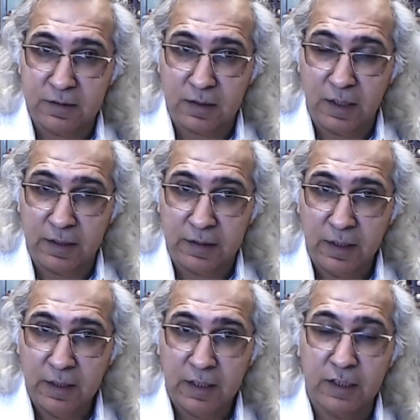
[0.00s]
right.
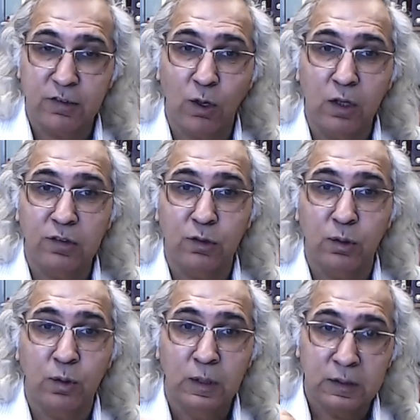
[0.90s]
It's
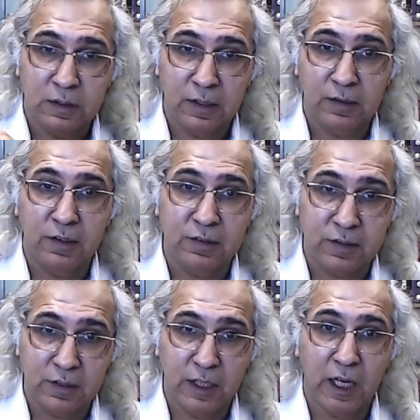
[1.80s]
also the
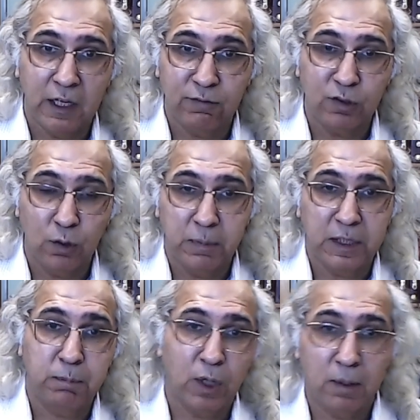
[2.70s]
reason they have so
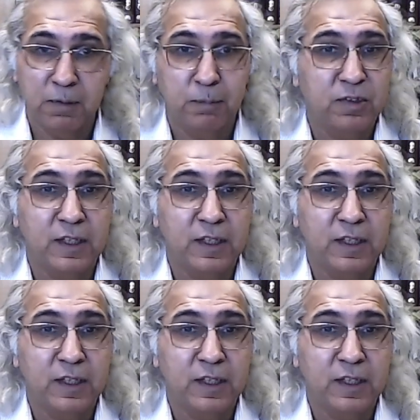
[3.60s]
many problems.